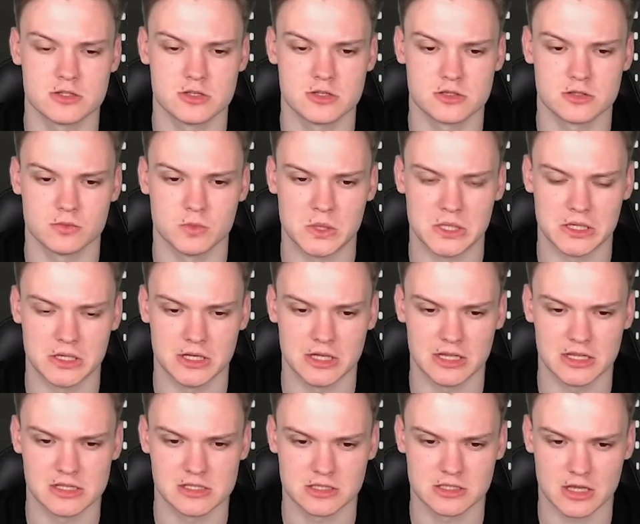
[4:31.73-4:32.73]
Just
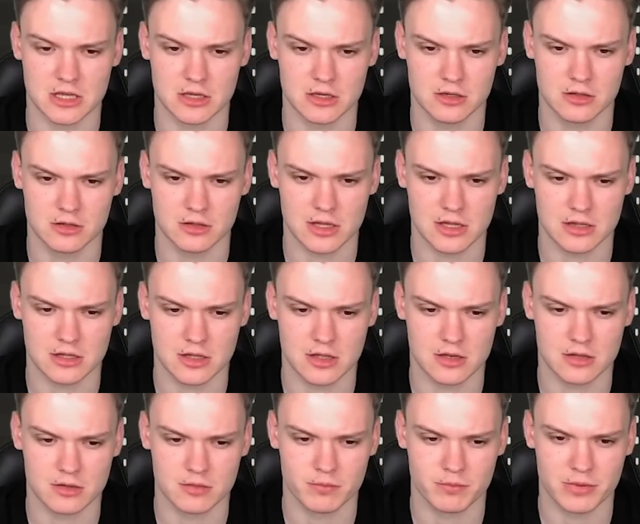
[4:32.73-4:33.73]
weakening his king, and
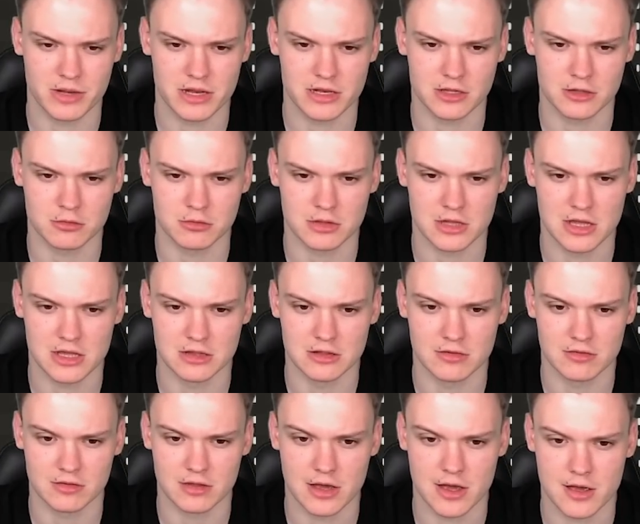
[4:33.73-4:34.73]
then planning to take
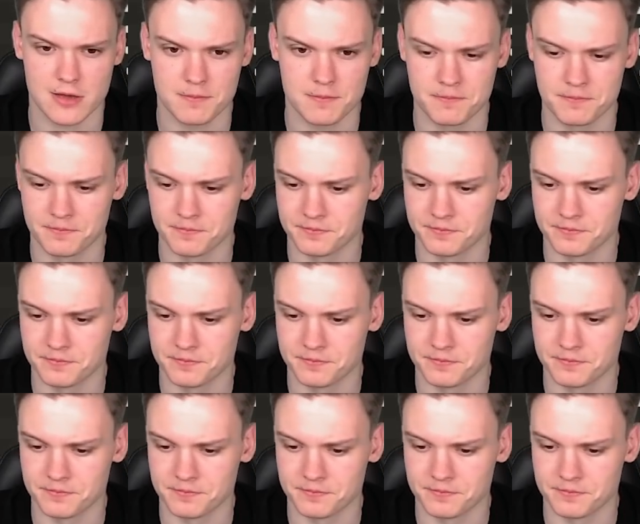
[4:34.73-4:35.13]
this guy.